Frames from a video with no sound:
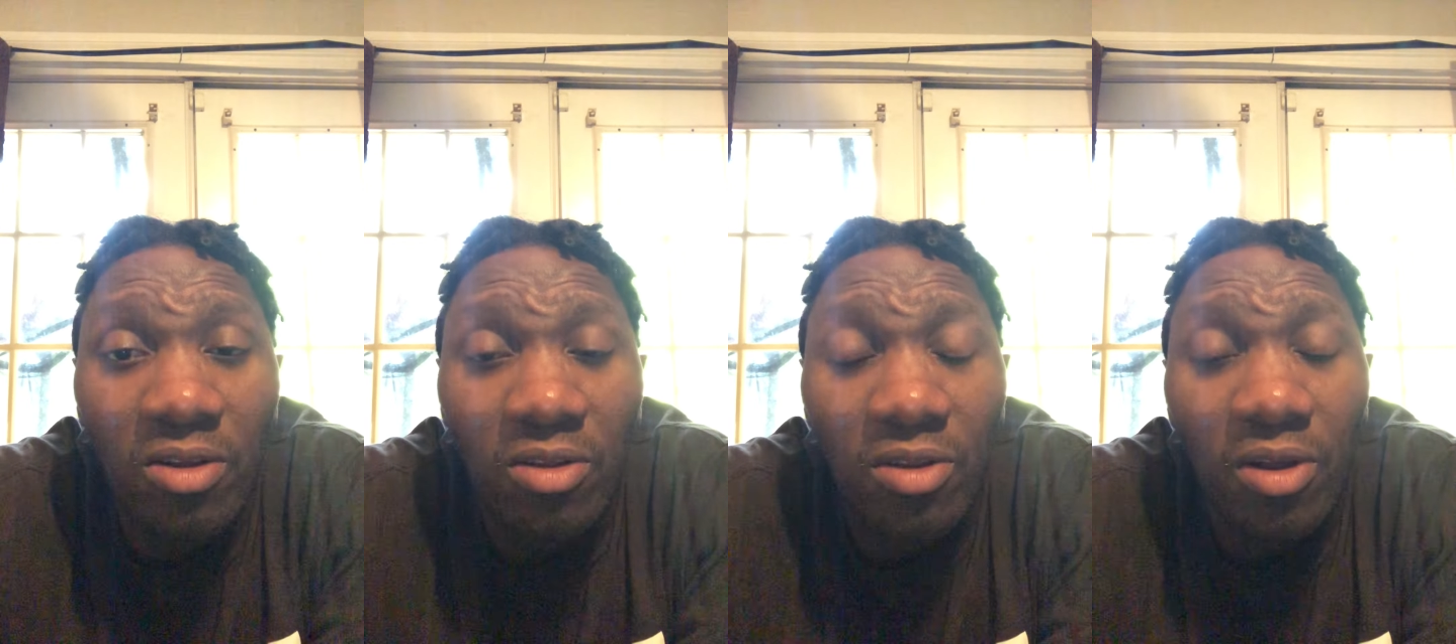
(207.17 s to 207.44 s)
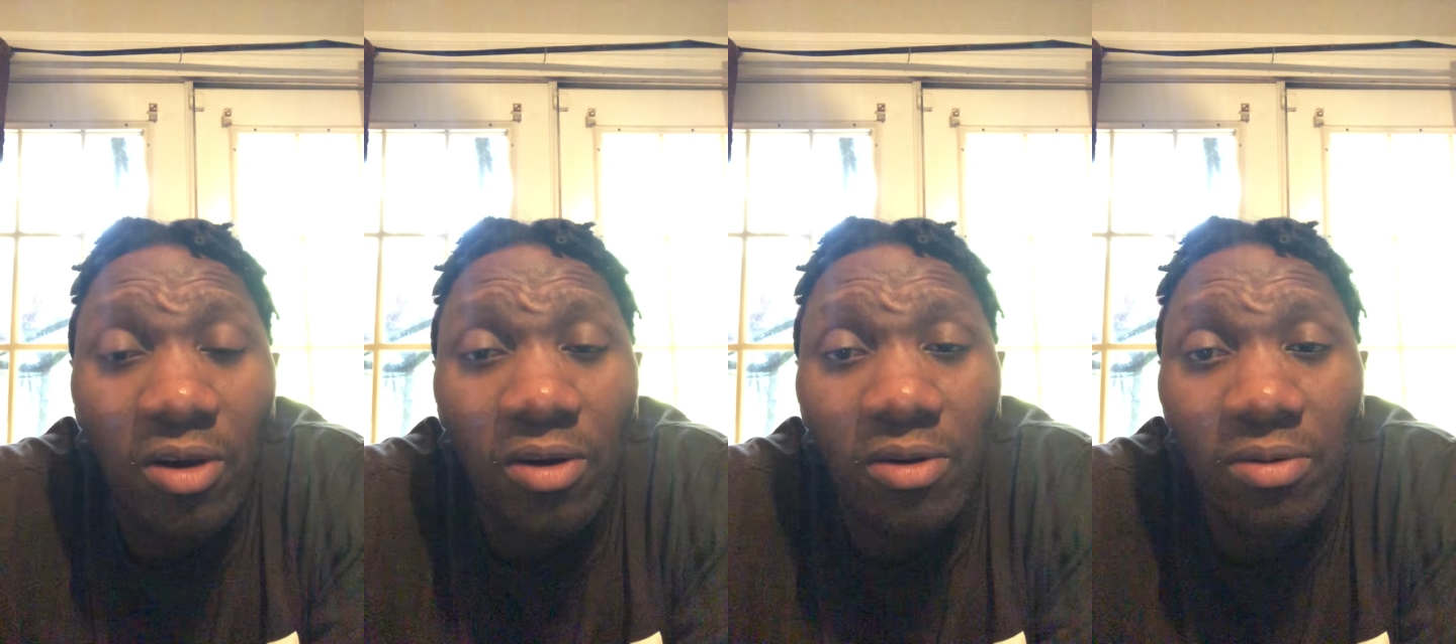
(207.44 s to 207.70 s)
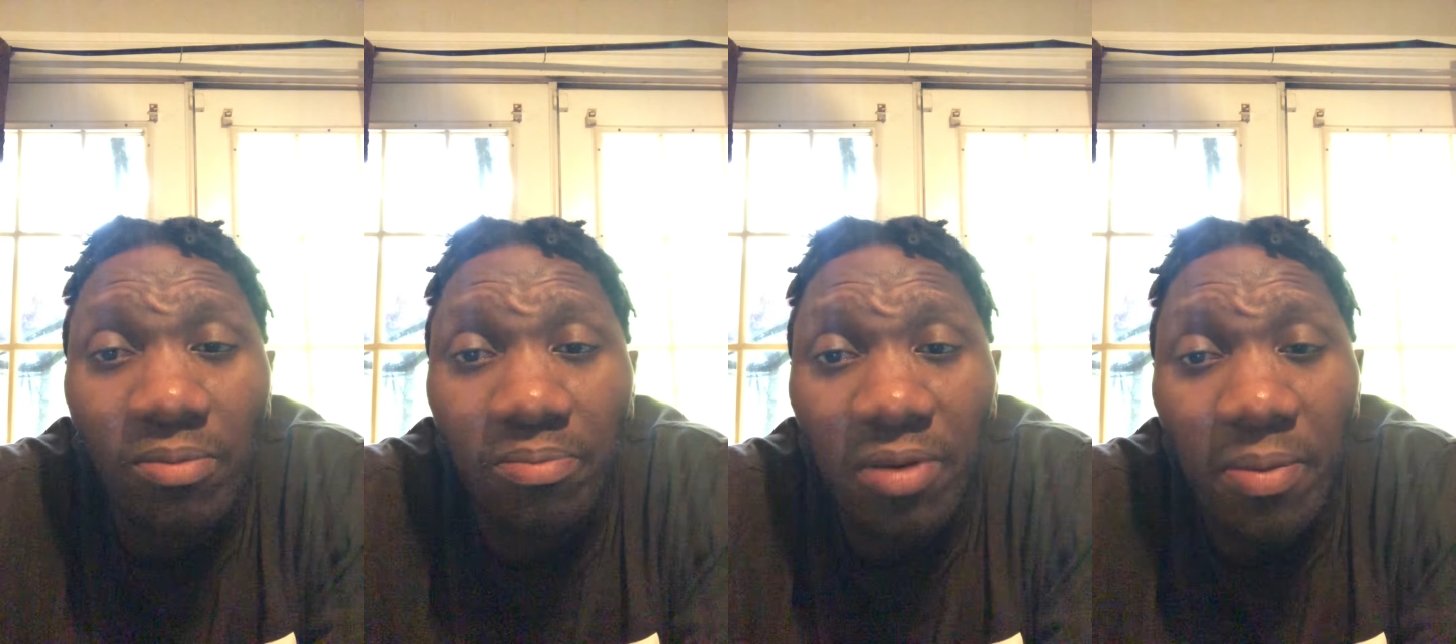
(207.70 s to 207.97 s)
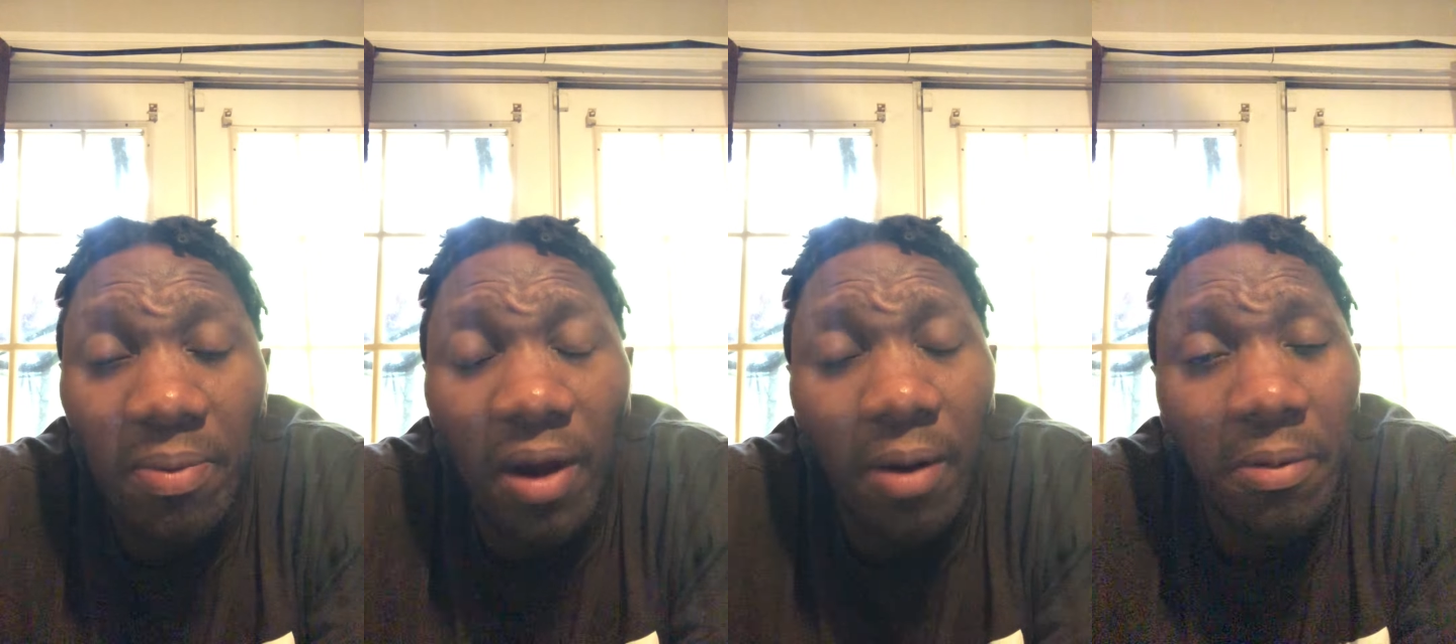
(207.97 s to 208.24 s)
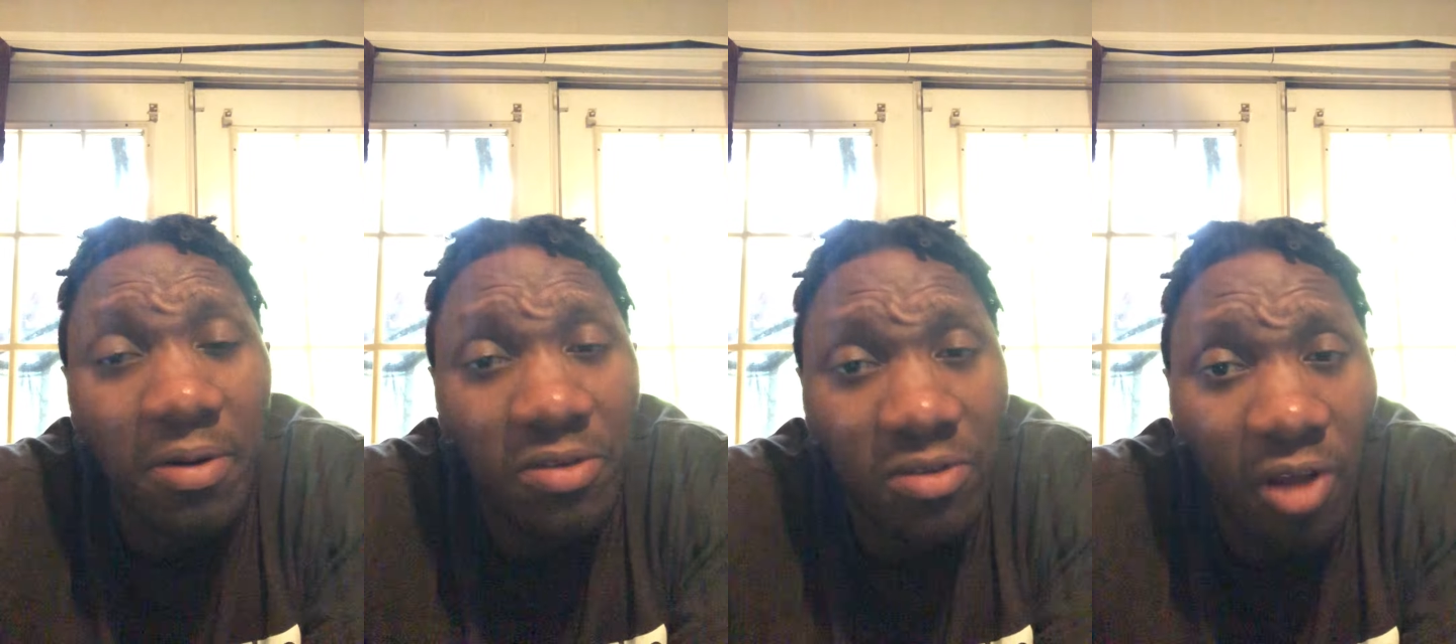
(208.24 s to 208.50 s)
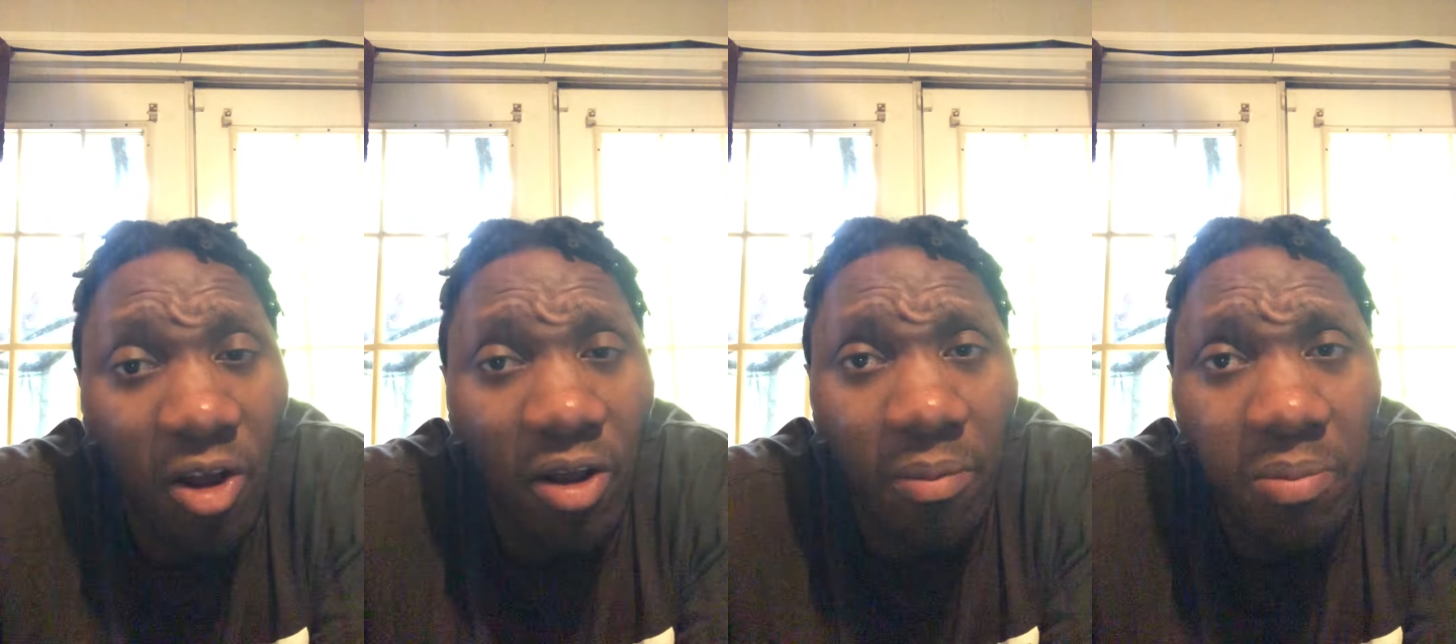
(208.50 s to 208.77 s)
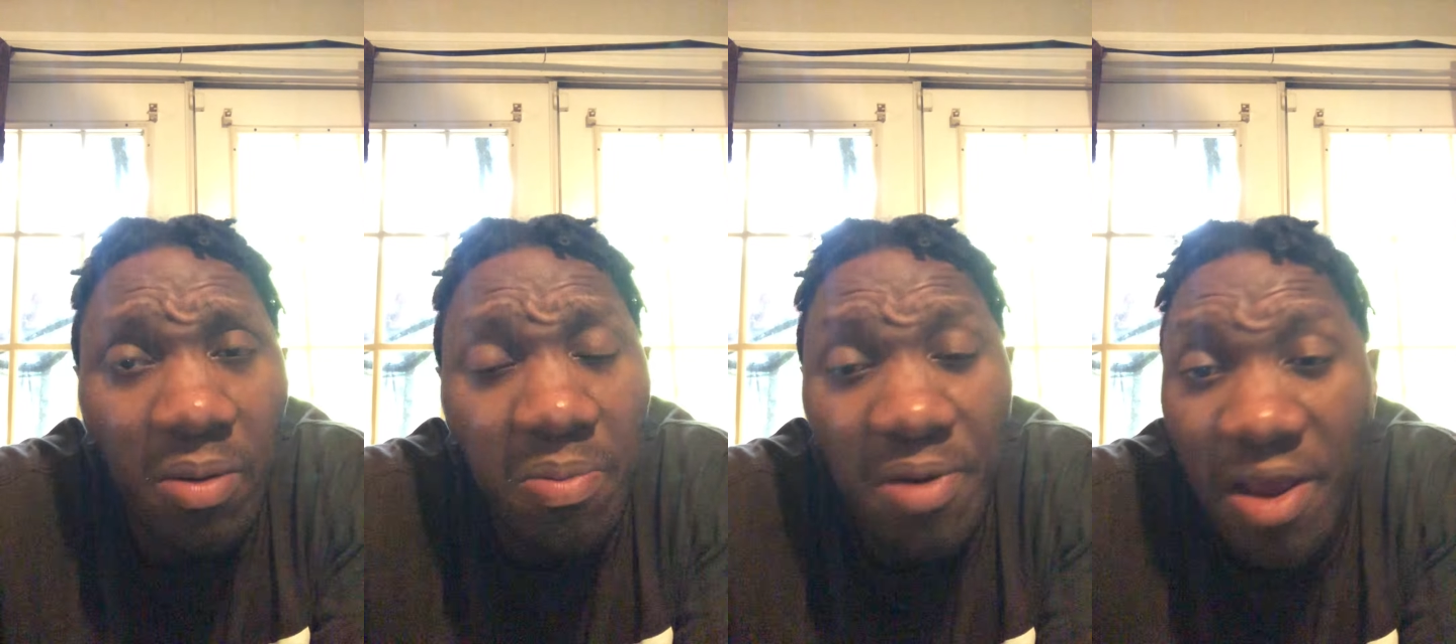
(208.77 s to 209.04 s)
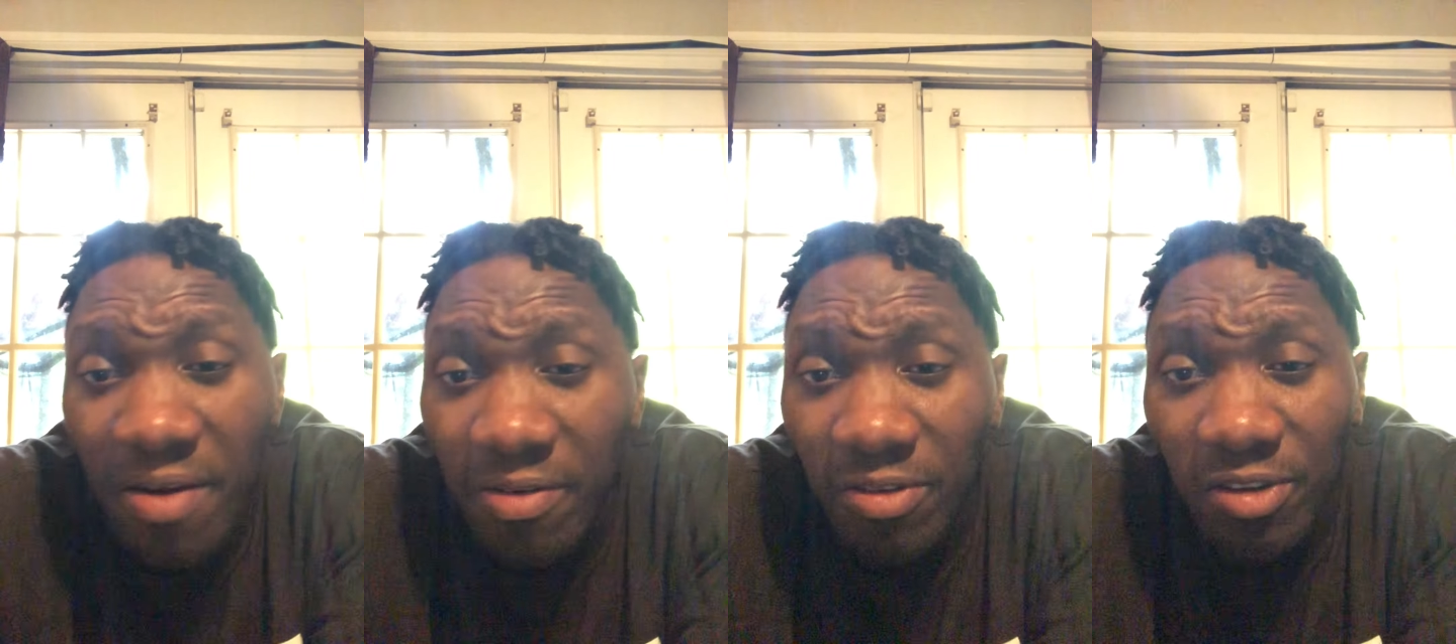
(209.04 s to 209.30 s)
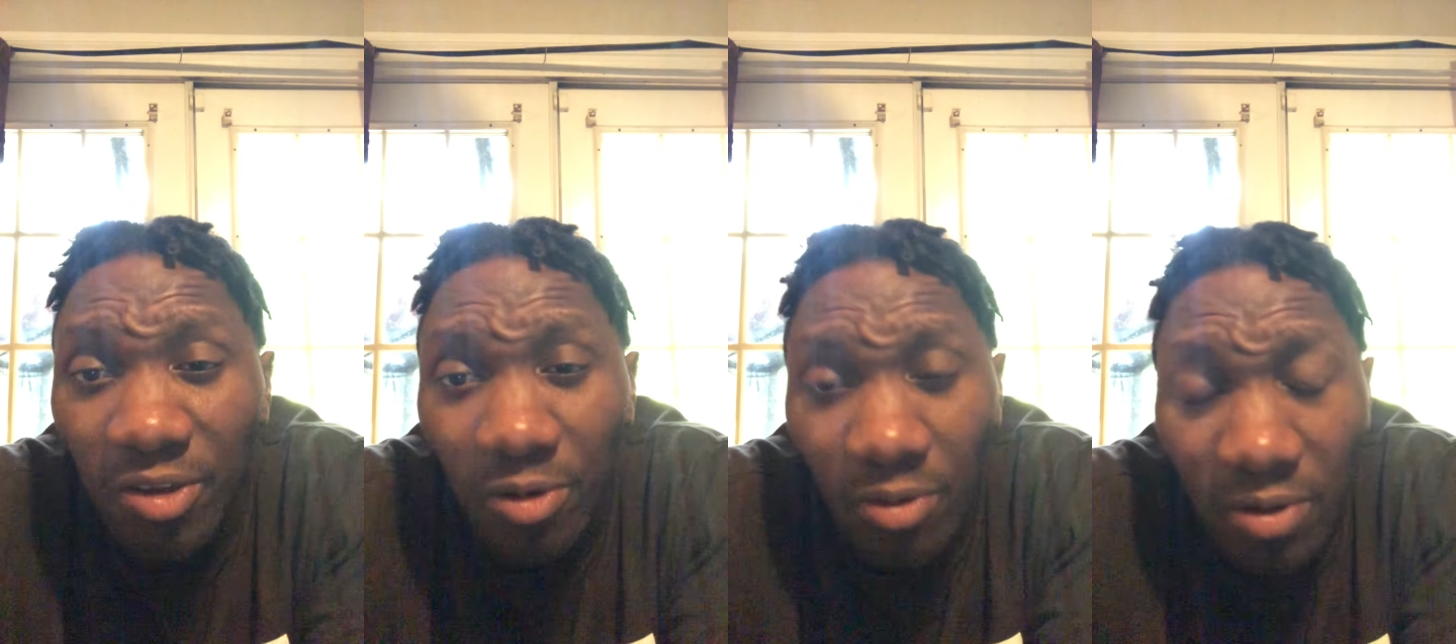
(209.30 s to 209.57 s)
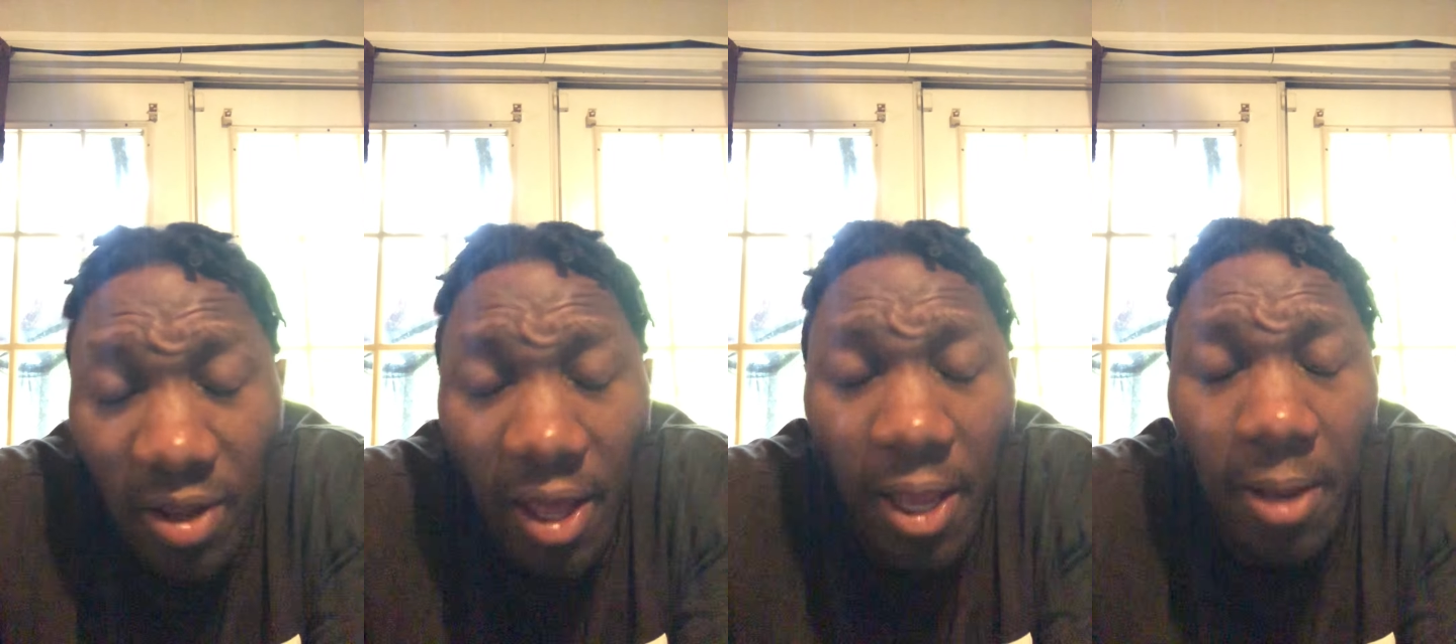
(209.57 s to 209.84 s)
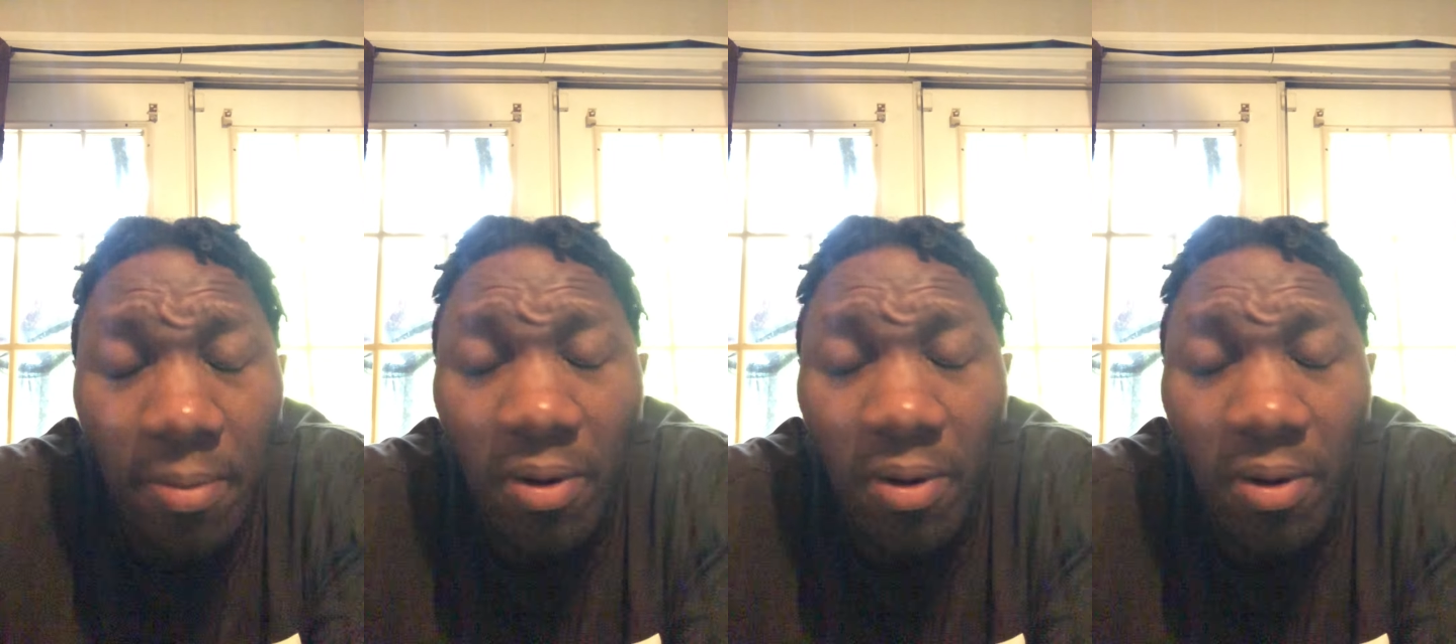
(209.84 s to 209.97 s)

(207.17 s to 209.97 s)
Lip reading: You know, people always stalk people every single day.